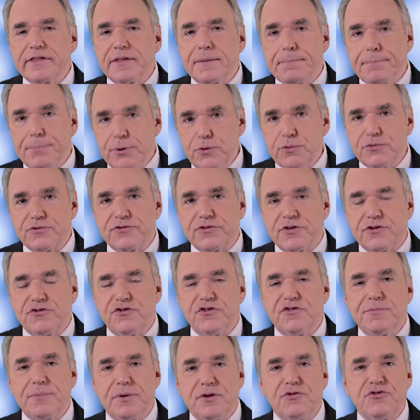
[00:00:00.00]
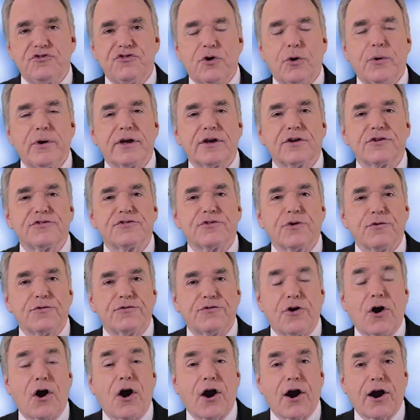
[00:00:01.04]
the boots that you've been showing us so
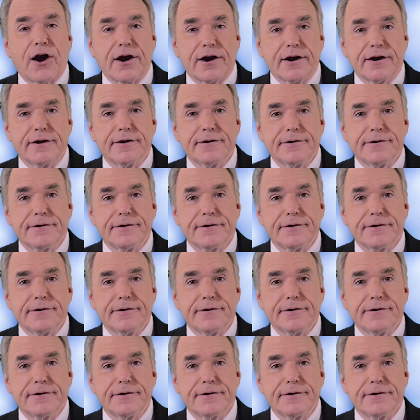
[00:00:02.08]
far?